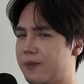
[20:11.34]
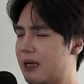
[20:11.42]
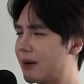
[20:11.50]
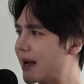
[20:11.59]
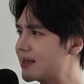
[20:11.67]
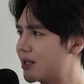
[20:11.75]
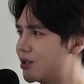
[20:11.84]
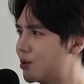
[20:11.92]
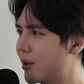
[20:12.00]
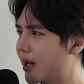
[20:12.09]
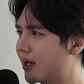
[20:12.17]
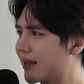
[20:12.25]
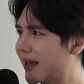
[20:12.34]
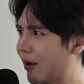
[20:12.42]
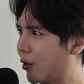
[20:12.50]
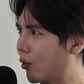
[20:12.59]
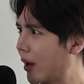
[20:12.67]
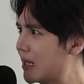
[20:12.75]
some guys that do it, they
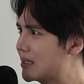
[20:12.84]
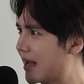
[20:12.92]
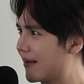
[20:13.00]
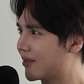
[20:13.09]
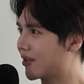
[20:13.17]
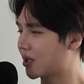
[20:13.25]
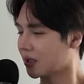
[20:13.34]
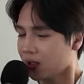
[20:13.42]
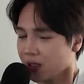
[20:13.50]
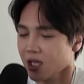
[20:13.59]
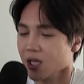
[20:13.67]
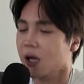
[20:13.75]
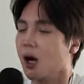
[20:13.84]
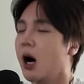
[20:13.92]
get crazy after uh-huh. like,